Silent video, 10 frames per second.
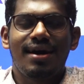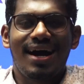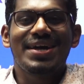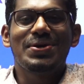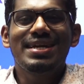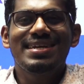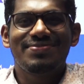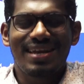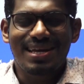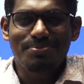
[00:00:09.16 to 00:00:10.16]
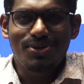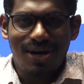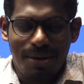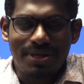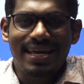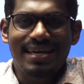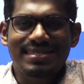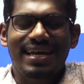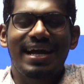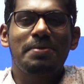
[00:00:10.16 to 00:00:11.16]
Hi all, welcome to
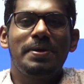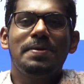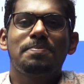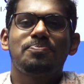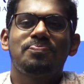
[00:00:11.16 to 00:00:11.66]
AmritaIASAcademy.